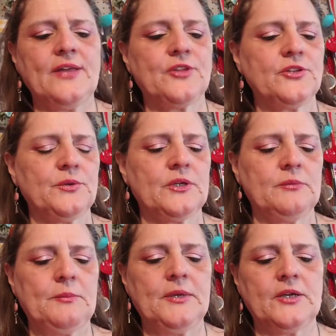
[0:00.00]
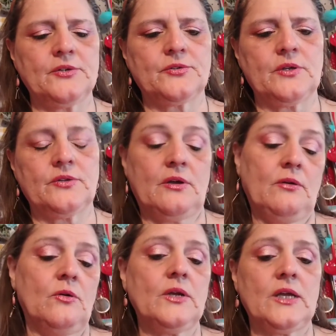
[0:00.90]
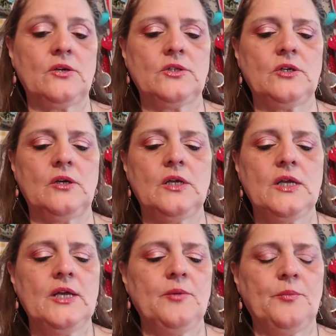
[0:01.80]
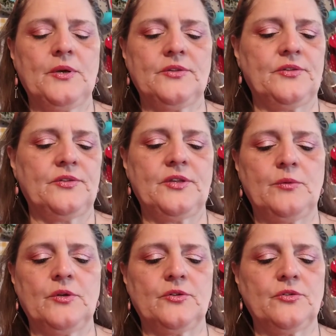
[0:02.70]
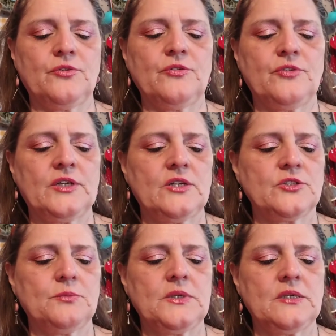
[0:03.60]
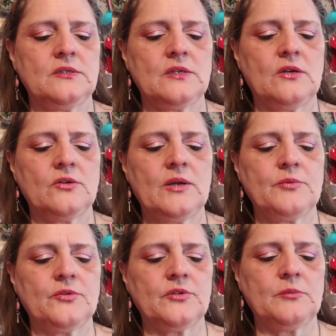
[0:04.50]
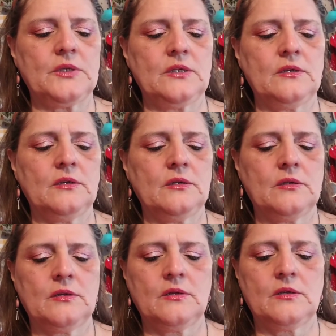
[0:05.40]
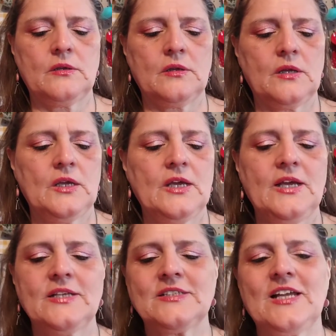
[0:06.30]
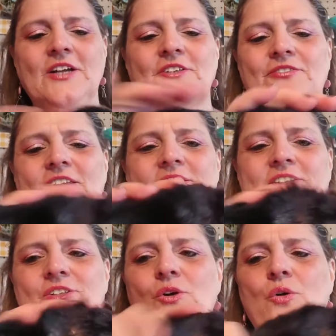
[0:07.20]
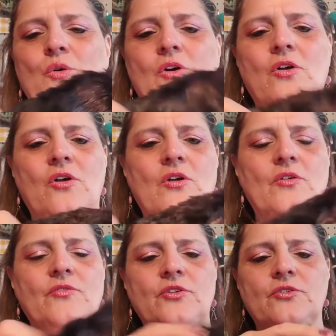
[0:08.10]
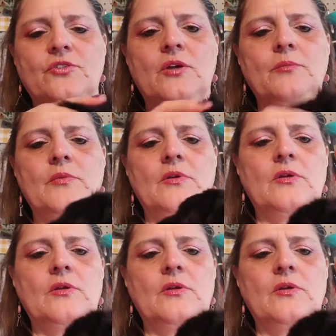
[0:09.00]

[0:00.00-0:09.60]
I thought they were going to be bigger, so I thought, oh, okay, good deal. But they weren't. They're $34 a piece. I'll grab those in a minute. It's hard to find a little hole for your thumb.